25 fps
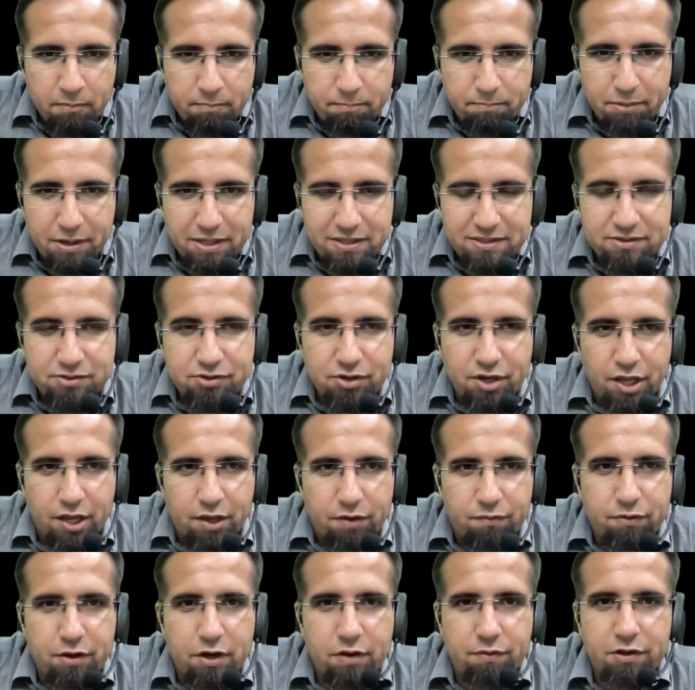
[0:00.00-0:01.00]
Plus
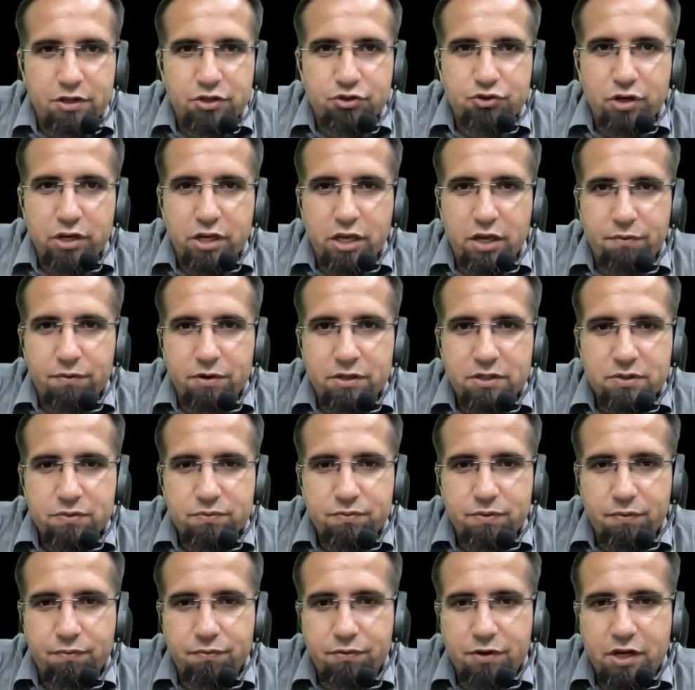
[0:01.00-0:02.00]
3 will eventually give us
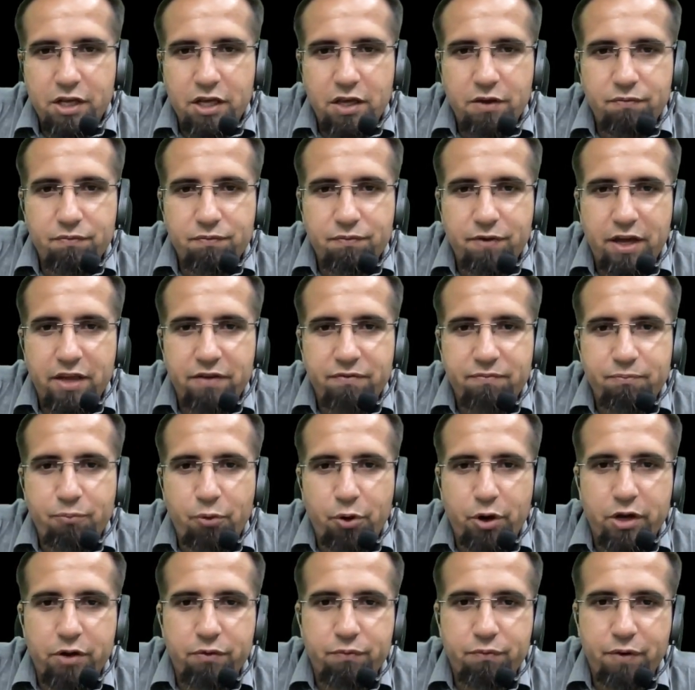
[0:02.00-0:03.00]

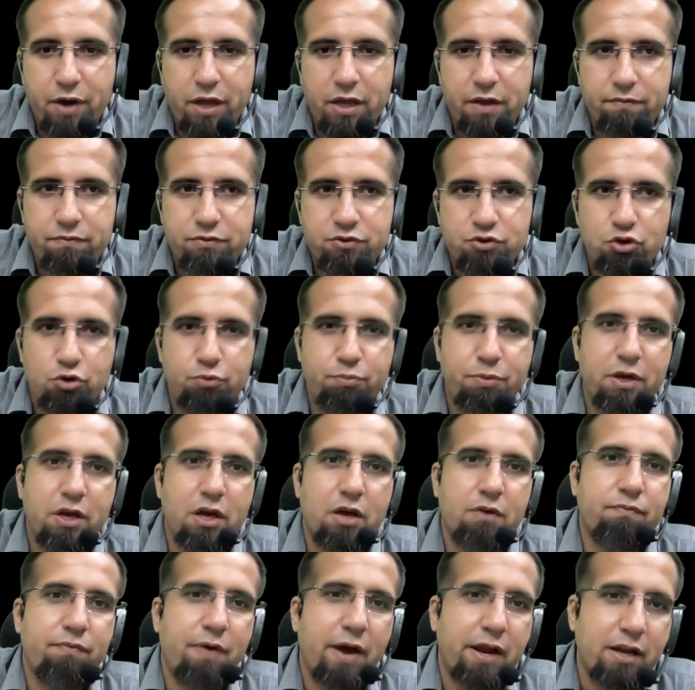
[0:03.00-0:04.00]
55.5 should be
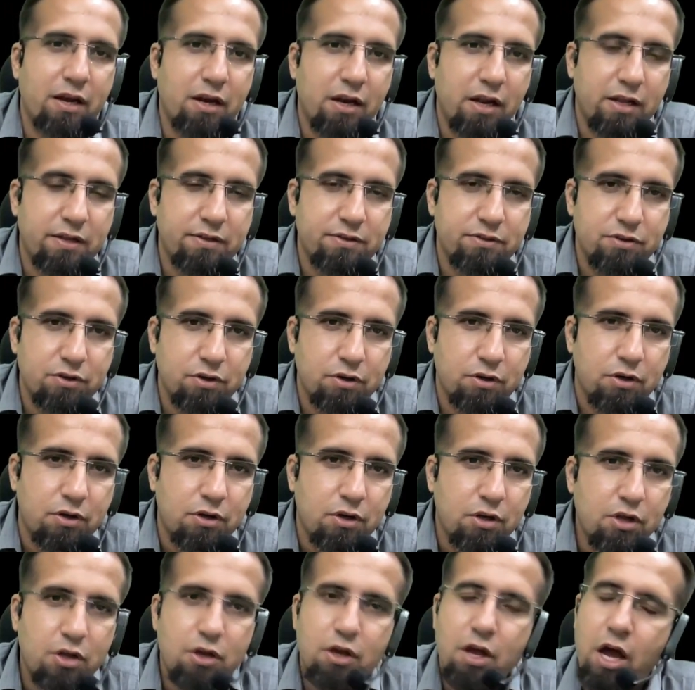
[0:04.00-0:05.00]
our final answer,
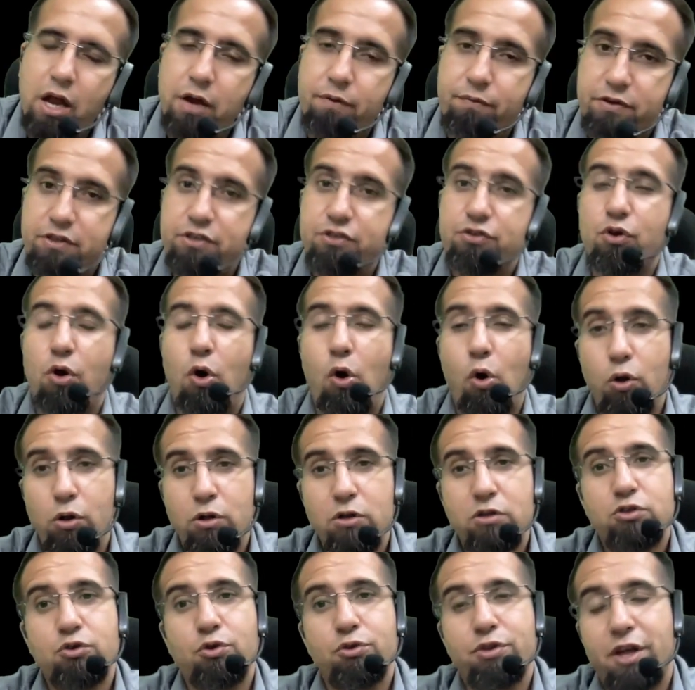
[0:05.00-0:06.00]
and which is
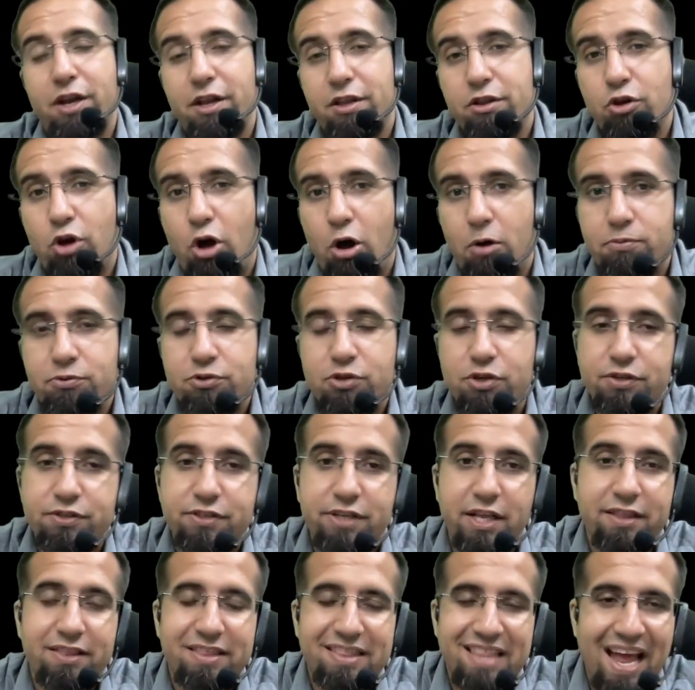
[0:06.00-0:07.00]
also there in the options,
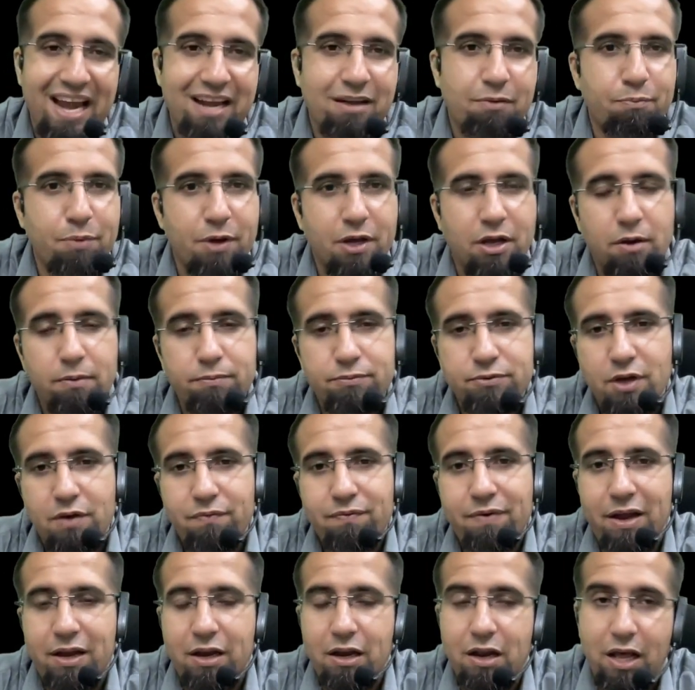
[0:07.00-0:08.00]
and that becomes our
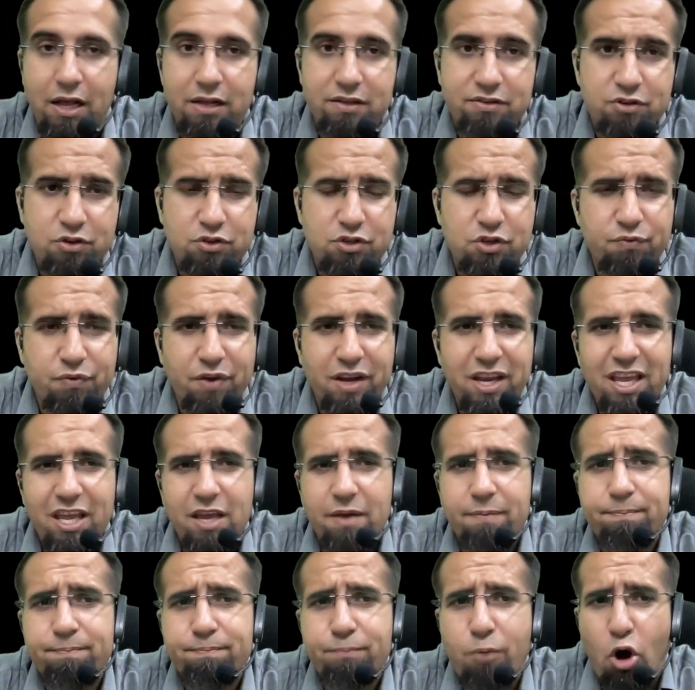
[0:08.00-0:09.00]
final answer. So very
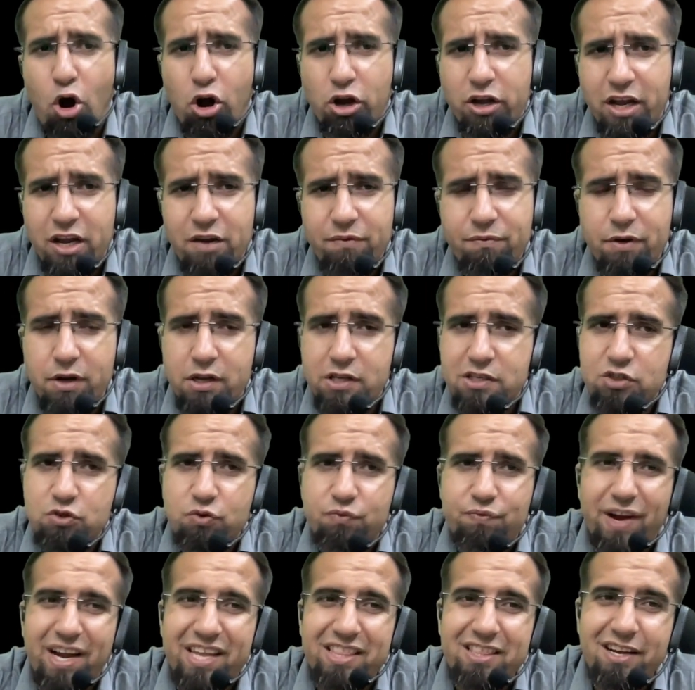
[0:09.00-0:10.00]
important for us to
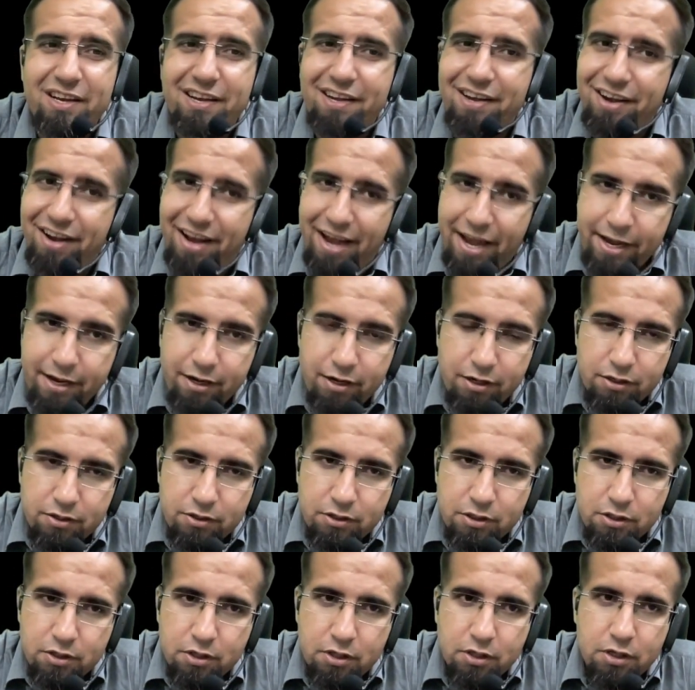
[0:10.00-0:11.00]
find the trend
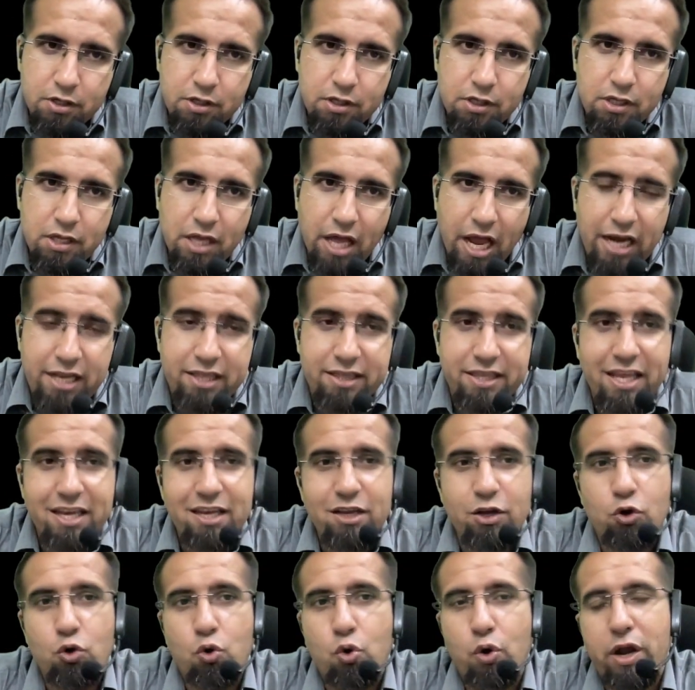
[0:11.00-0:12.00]
and
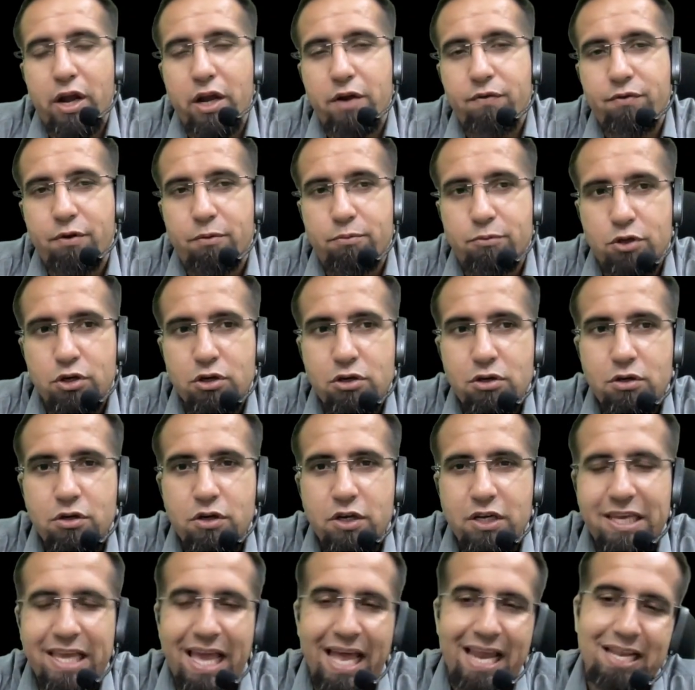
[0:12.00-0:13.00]
then go ahead from the
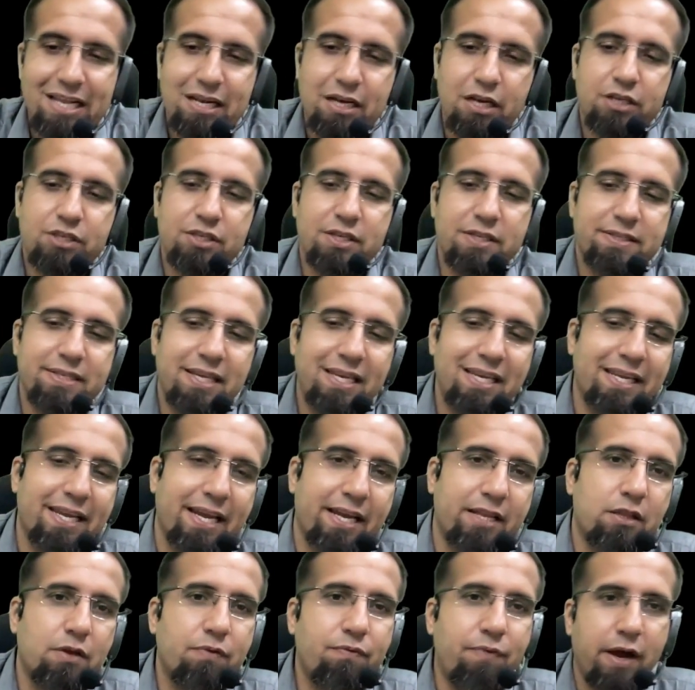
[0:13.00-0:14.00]
calculations and
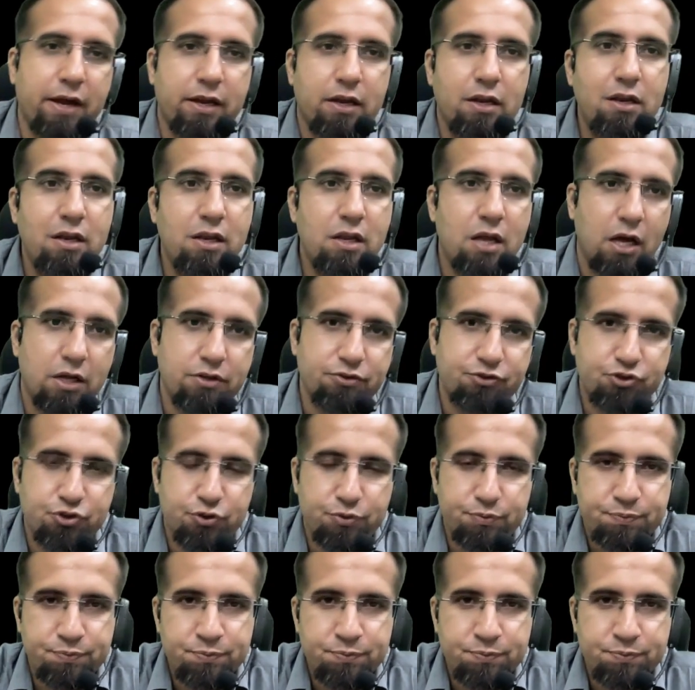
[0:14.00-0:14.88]
get the final answer.